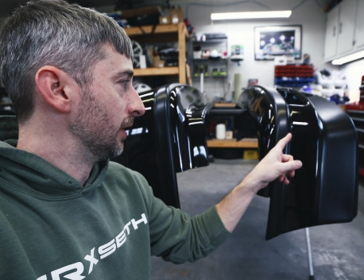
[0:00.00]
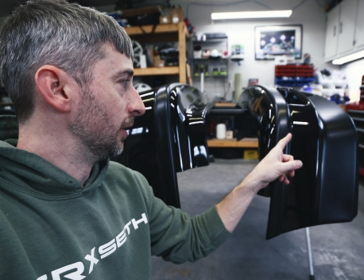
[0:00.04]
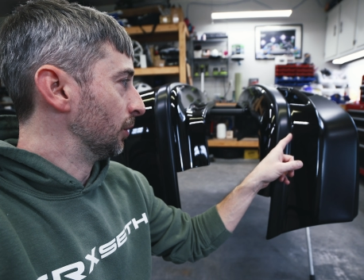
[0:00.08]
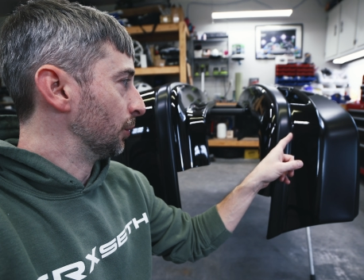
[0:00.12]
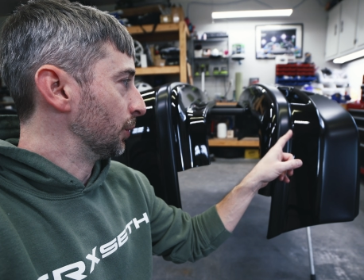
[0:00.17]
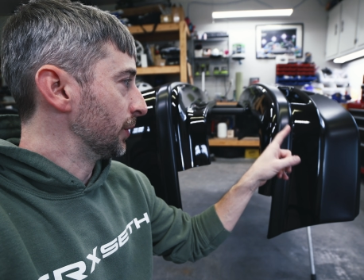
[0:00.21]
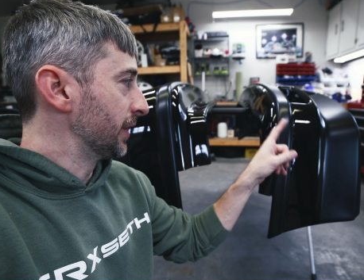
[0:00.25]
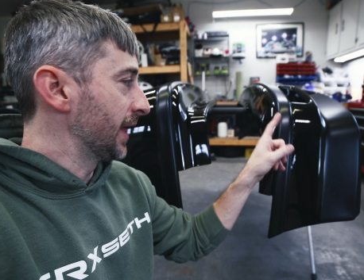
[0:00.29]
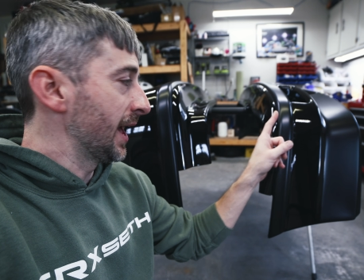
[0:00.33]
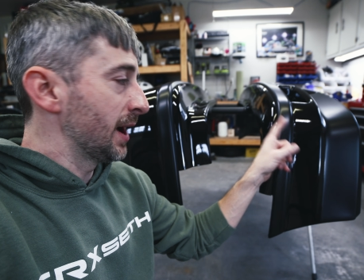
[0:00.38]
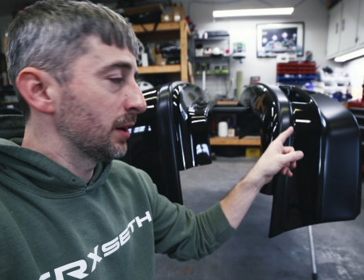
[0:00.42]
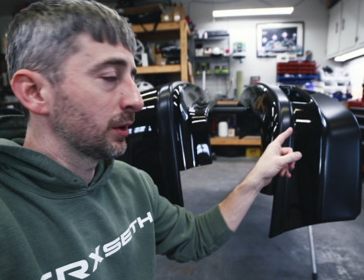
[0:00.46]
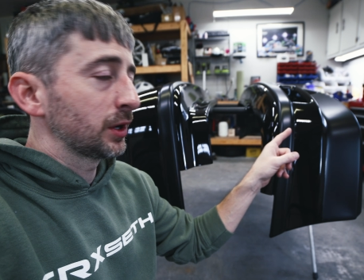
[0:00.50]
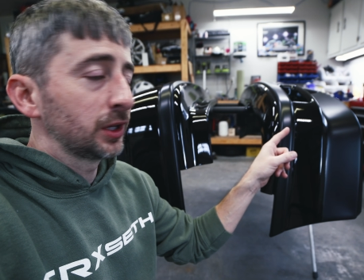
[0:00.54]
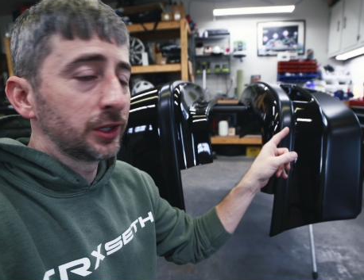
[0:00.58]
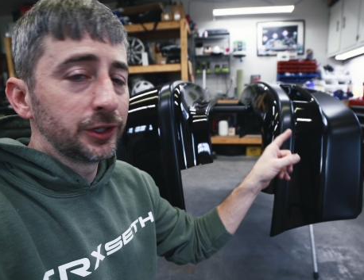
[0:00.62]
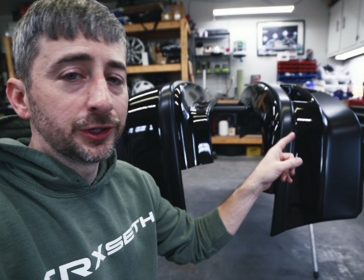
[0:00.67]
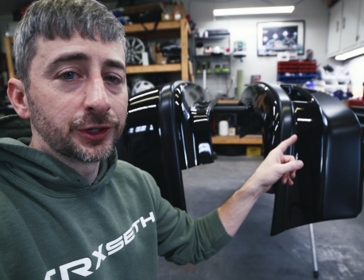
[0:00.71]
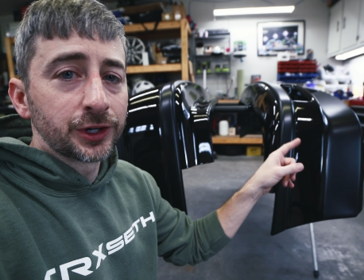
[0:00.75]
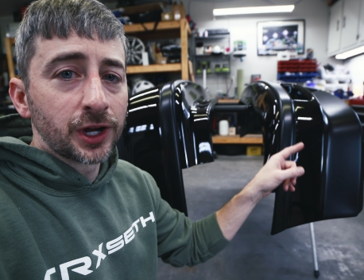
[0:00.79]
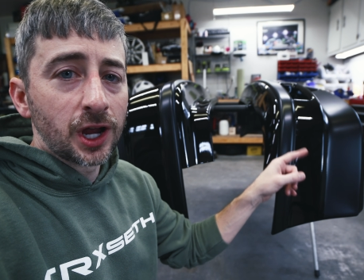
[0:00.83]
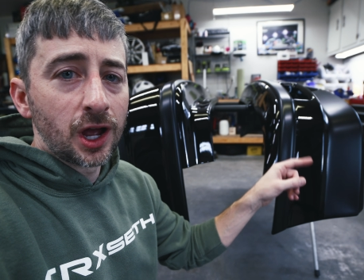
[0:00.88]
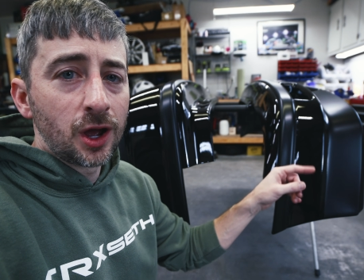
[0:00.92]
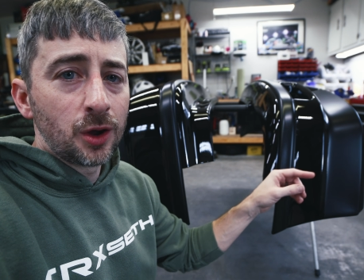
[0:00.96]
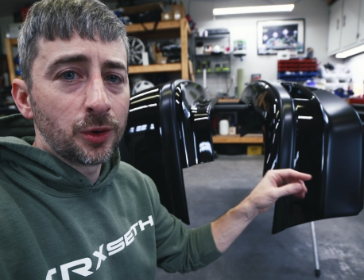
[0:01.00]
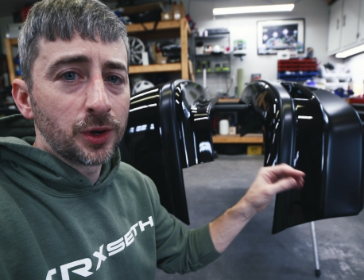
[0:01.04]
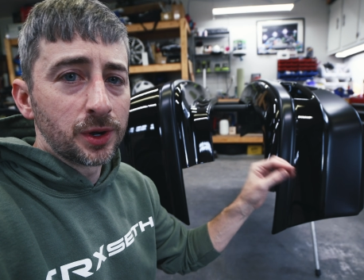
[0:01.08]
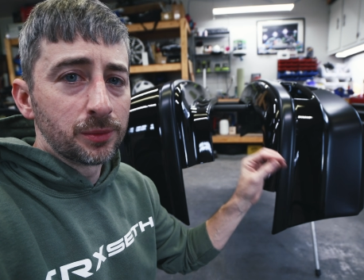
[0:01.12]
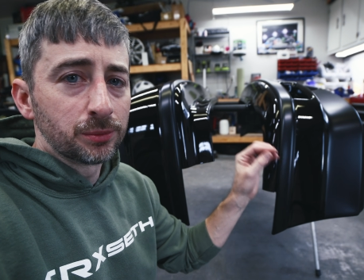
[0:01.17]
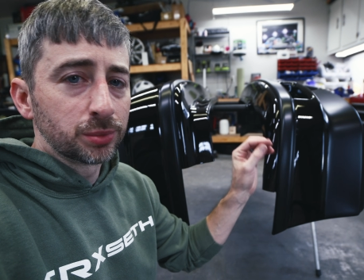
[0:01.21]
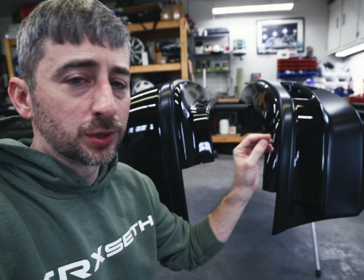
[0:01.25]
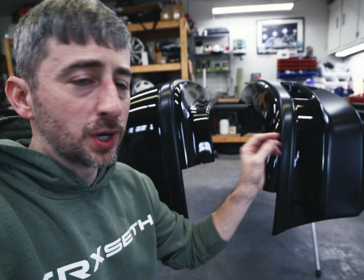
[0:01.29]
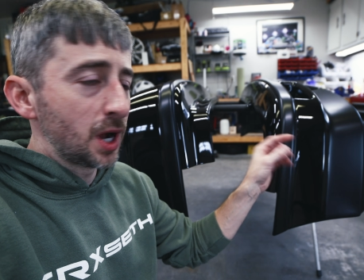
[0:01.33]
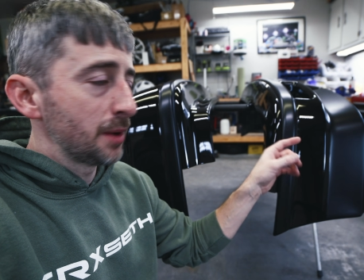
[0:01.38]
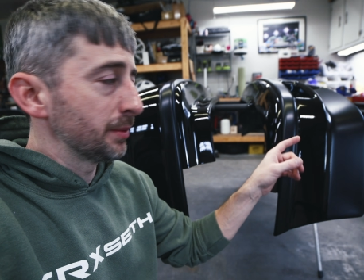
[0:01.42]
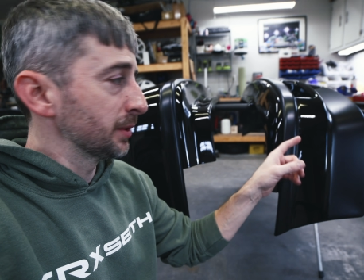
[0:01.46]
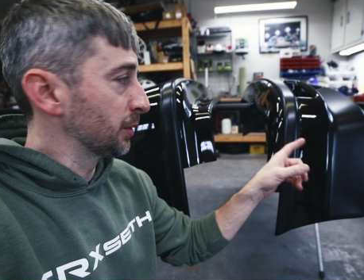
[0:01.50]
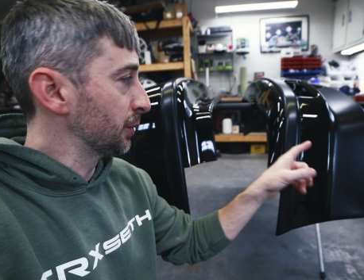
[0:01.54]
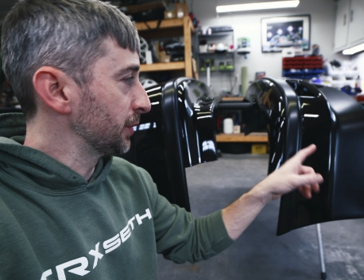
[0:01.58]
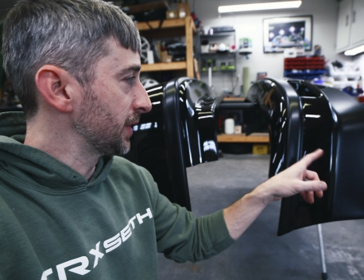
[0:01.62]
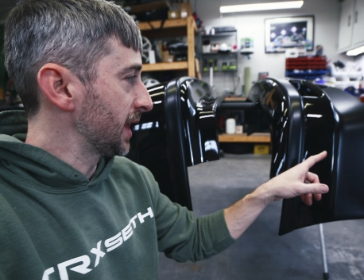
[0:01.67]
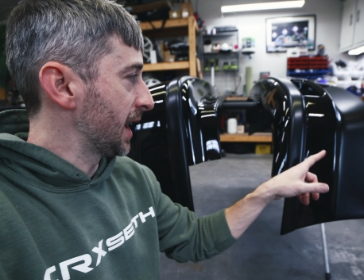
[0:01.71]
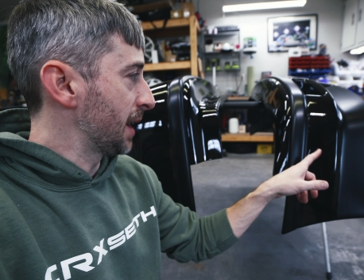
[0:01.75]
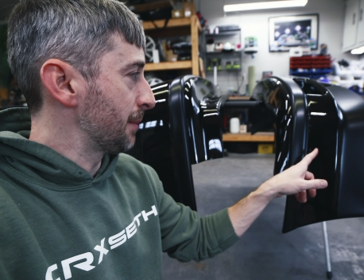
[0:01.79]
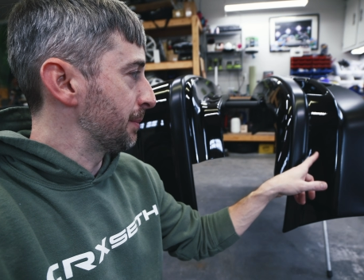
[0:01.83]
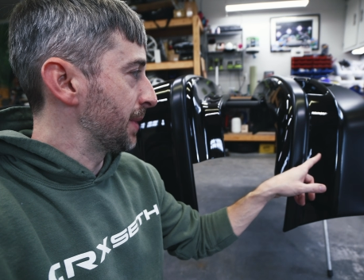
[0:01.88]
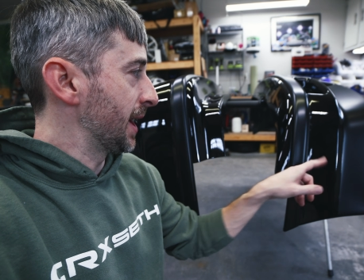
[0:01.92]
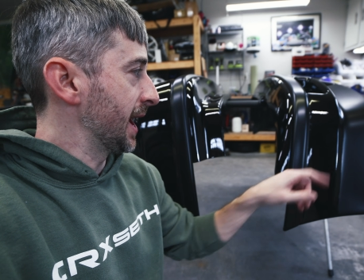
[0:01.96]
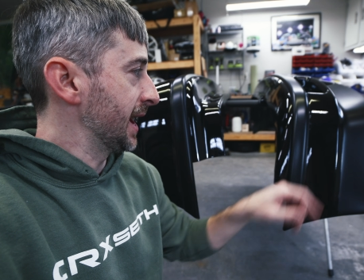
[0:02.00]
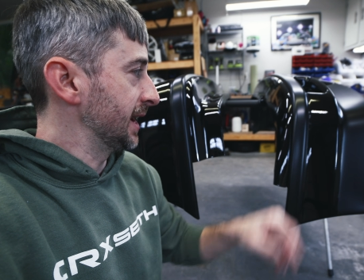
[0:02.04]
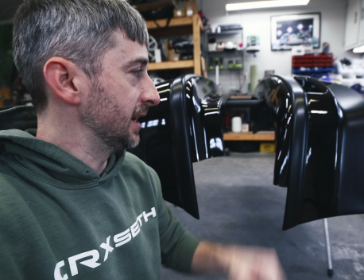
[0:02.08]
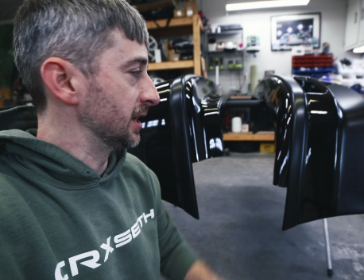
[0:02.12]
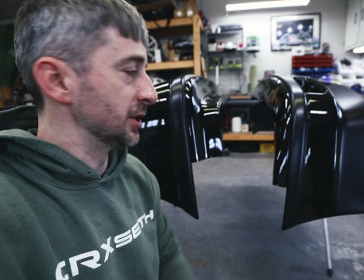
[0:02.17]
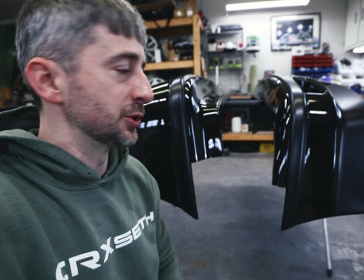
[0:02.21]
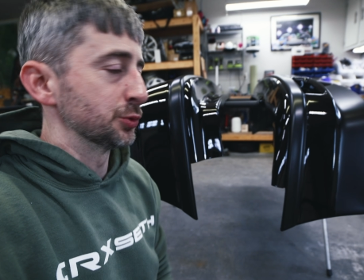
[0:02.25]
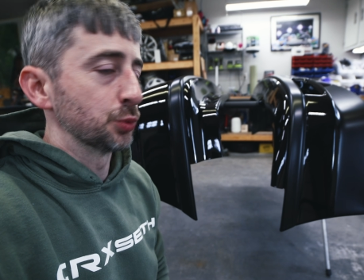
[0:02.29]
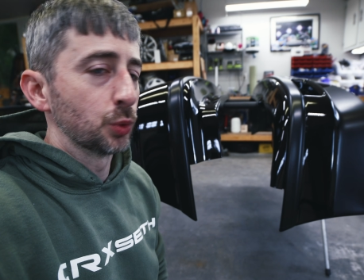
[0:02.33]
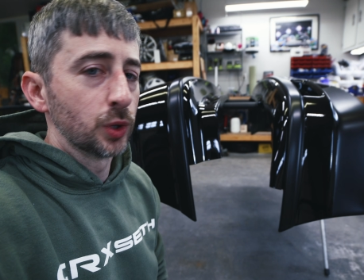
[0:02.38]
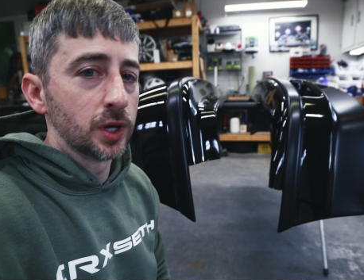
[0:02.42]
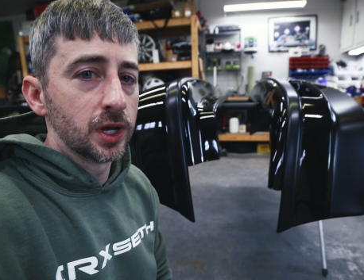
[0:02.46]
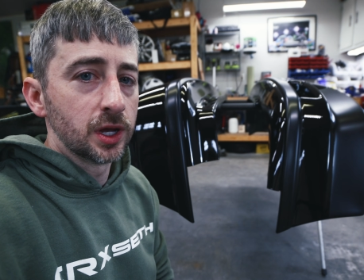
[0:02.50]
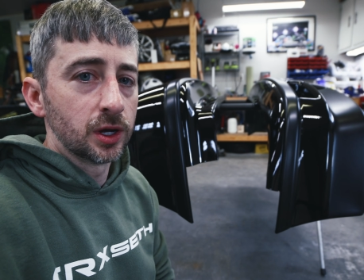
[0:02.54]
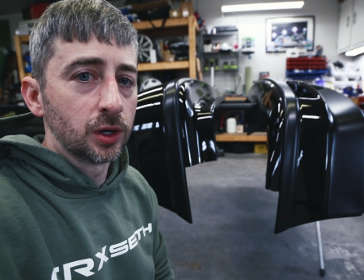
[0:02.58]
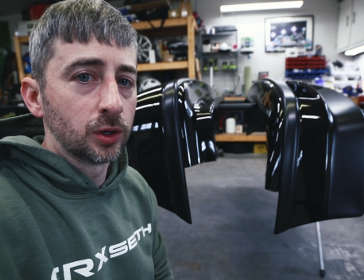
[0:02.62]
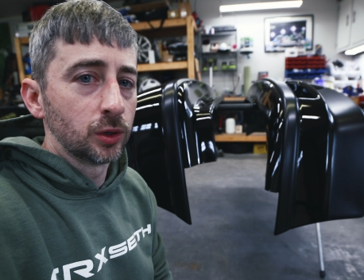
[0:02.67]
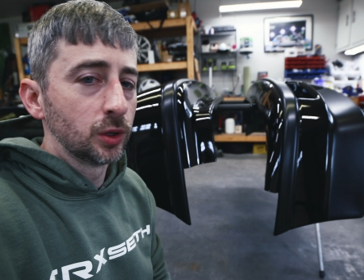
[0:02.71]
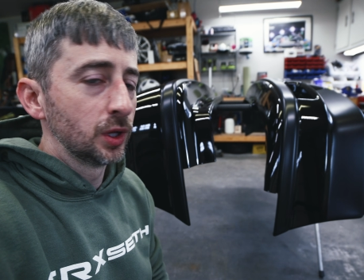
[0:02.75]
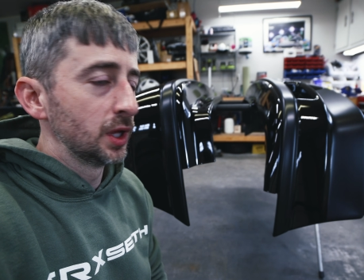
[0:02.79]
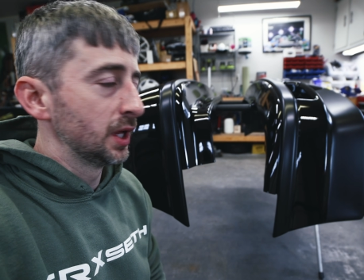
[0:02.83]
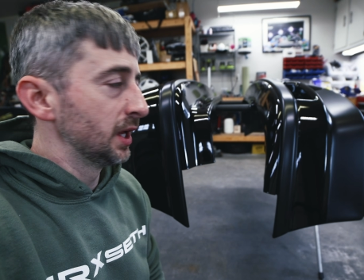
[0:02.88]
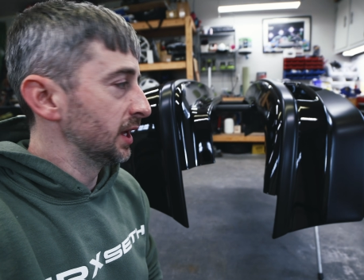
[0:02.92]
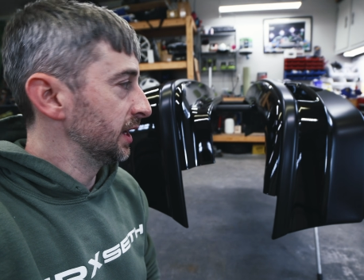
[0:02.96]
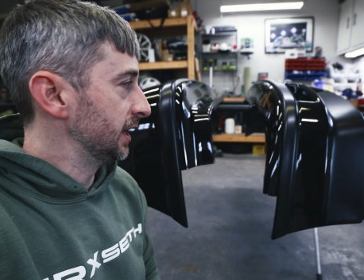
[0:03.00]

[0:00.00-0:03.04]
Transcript: without clear coat and probably without paint as well.